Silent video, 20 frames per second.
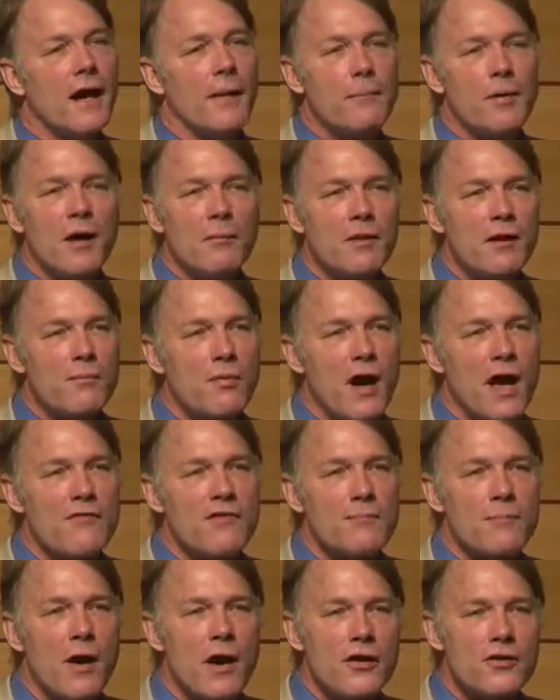
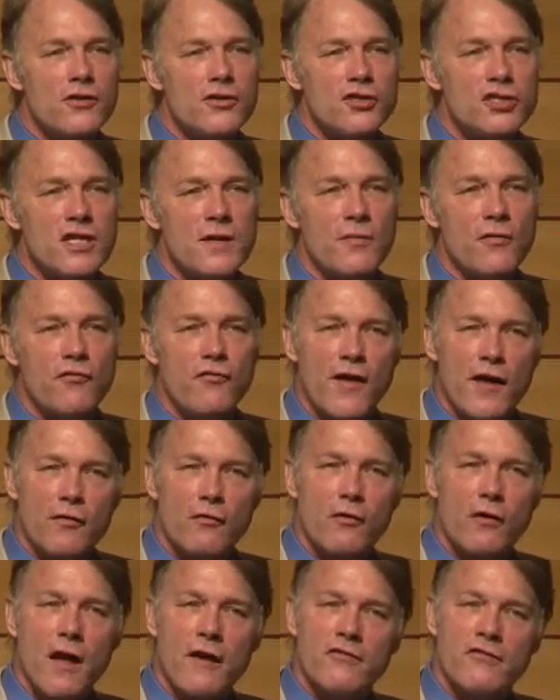Public-private partnerships,
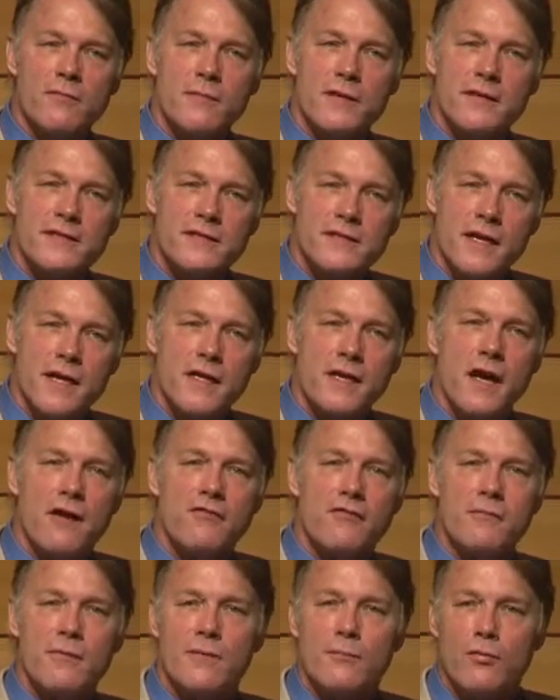federal government, state
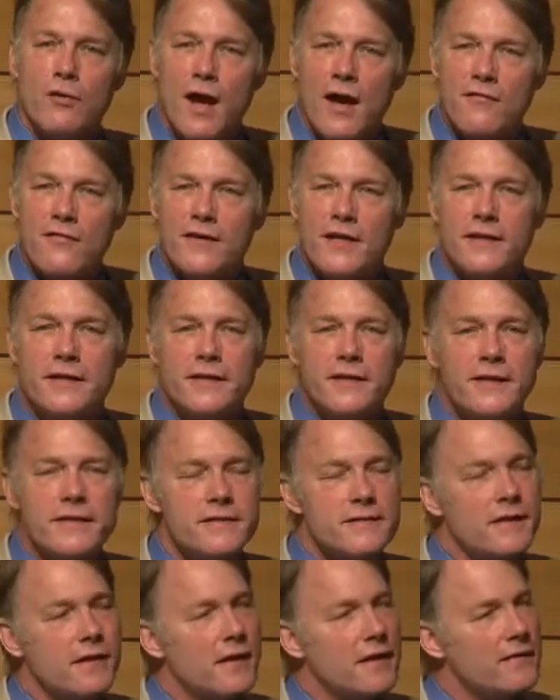government, private entities,